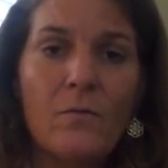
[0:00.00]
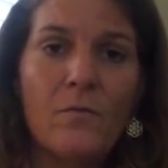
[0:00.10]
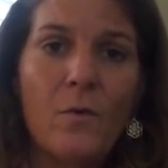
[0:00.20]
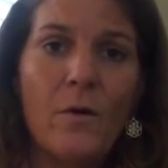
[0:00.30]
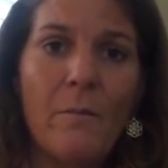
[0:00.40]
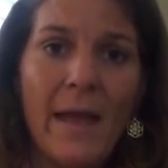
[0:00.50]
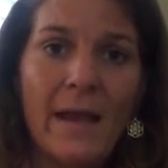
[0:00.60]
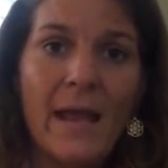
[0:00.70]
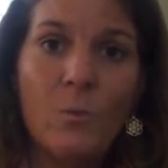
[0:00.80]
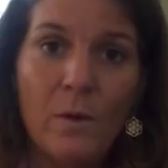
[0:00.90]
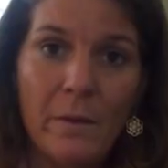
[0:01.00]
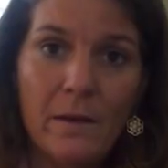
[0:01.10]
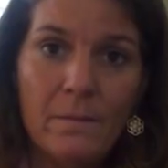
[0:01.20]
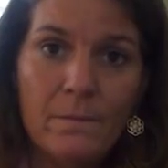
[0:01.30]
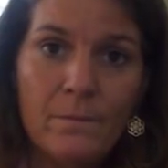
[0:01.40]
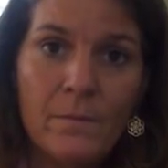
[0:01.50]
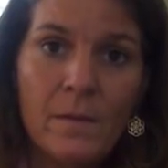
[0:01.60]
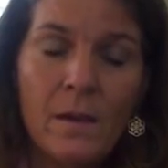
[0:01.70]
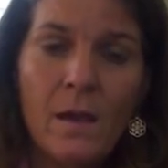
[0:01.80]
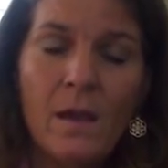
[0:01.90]
for men and women,
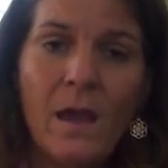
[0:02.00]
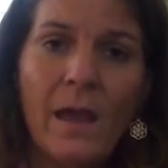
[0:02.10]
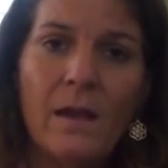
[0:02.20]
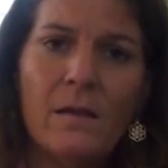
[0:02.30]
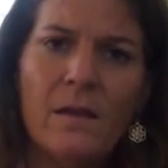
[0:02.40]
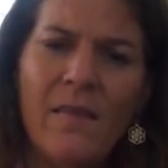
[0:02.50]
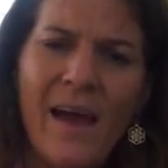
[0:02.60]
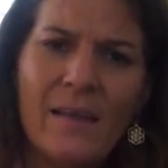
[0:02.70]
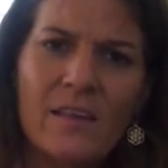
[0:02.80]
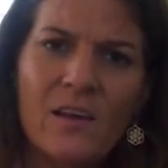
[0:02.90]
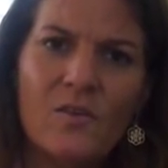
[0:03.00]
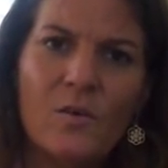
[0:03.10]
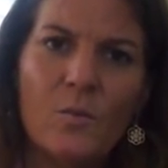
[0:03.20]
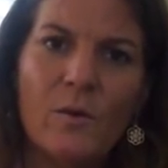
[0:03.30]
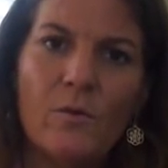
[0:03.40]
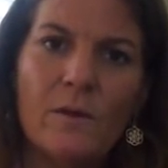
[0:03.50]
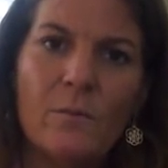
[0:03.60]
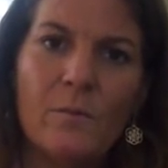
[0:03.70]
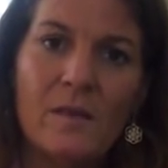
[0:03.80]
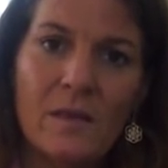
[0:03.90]
and in that session we would
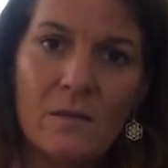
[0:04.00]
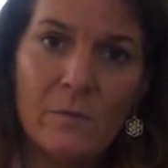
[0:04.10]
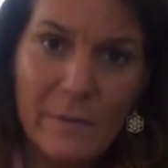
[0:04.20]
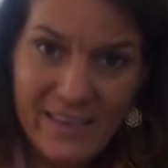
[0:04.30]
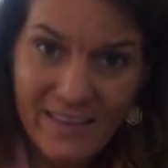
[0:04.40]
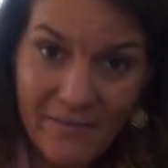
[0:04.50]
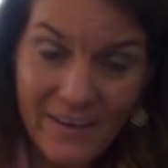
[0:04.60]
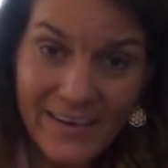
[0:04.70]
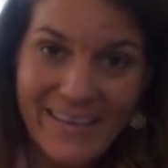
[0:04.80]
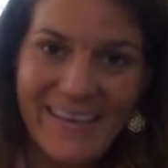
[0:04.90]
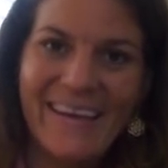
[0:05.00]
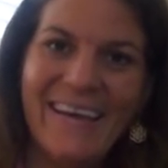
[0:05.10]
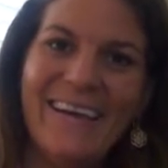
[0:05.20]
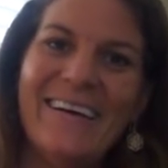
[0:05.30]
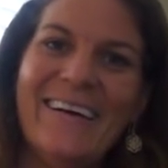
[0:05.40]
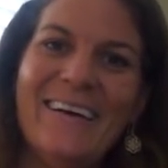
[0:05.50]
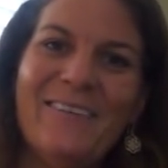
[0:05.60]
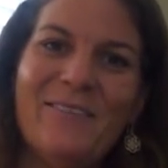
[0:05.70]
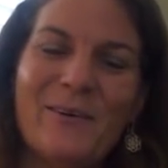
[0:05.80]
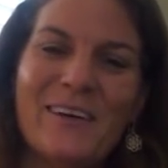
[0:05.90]
specifically
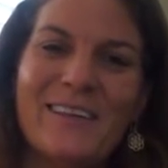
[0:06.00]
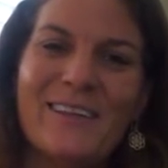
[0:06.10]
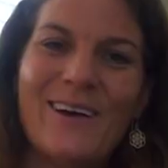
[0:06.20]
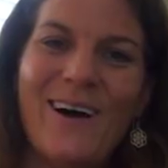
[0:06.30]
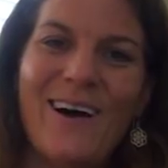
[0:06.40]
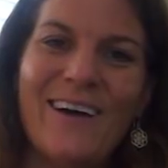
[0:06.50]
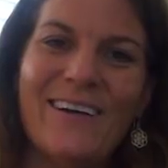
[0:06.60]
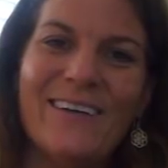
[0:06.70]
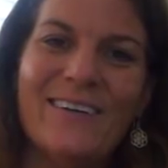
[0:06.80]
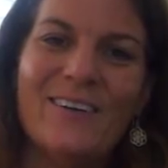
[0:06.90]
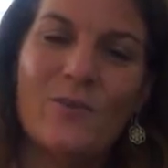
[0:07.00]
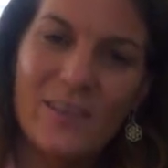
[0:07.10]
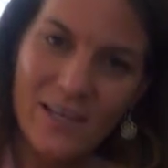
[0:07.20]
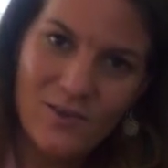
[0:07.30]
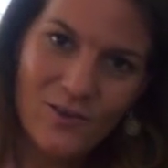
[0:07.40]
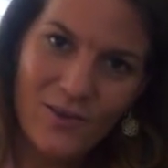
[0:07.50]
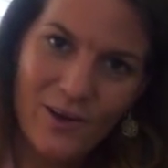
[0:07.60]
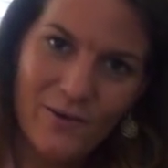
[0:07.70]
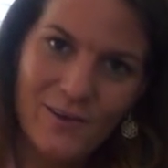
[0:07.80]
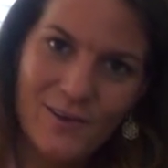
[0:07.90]
focus on your Ascension
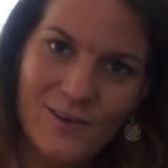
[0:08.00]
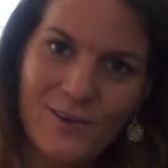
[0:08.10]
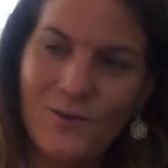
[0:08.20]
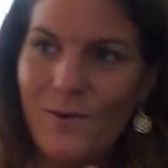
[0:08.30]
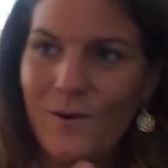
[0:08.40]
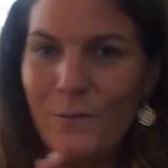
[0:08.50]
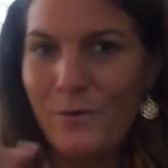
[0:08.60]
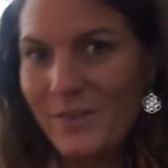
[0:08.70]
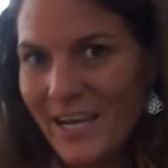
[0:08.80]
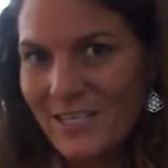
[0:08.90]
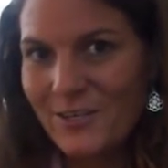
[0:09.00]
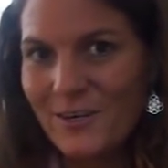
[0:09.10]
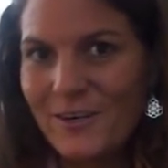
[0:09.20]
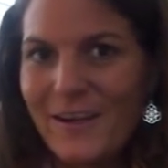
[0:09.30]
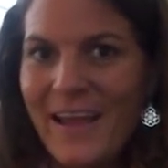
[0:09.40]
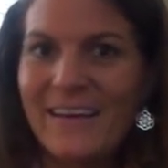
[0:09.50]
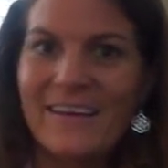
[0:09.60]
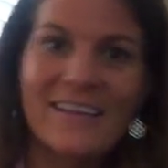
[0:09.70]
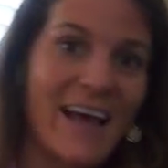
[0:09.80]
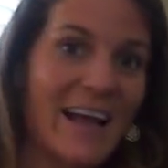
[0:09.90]
chakras, your protector, and
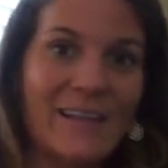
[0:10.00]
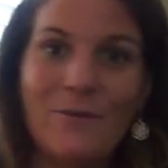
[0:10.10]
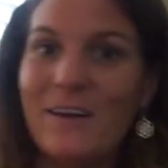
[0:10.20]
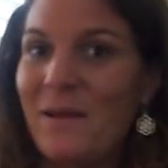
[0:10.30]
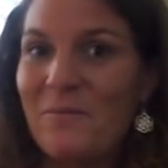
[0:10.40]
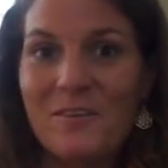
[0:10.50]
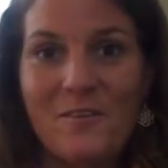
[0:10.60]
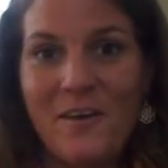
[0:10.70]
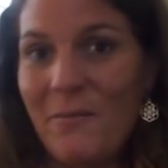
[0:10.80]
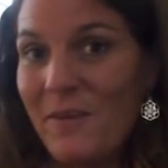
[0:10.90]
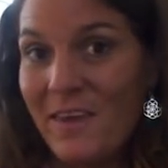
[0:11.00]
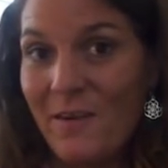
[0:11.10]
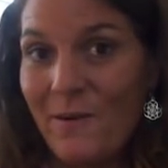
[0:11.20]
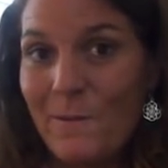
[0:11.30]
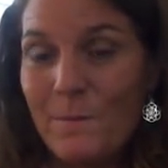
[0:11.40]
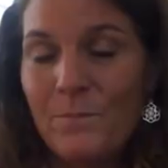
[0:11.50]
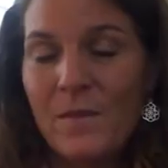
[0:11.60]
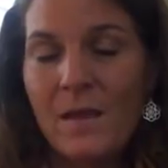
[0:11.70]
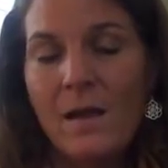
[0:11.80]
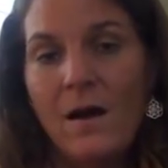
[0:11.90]
exactly what I'm describing here.
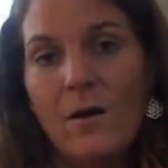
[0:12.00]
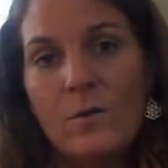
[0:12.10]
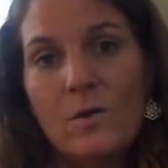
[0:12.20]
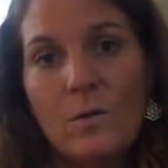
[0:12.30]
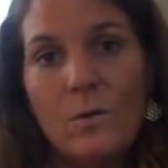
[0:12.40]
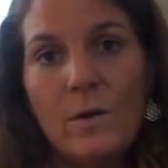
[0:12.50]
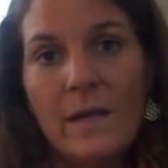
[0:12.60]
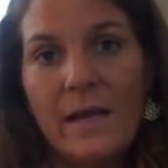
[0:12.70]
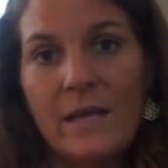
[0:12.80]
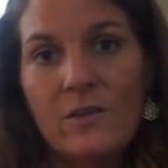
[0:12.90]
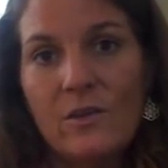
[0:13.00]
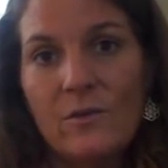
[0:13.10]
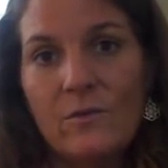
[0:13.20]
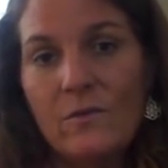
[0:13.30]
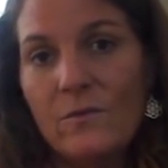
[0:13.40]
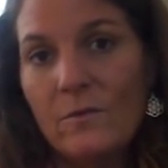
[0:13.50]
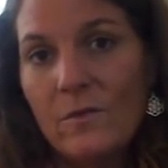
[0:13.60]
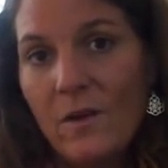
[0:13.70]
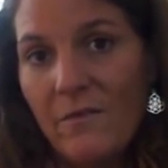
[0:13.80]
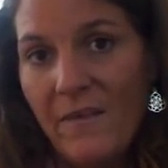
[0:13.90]
Also connect you to
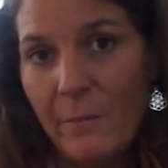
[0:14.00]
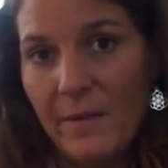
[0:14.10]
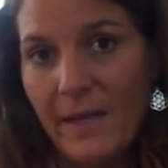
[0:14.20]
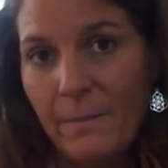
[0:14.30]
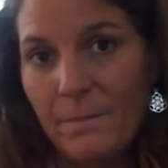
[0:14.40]
Star Family,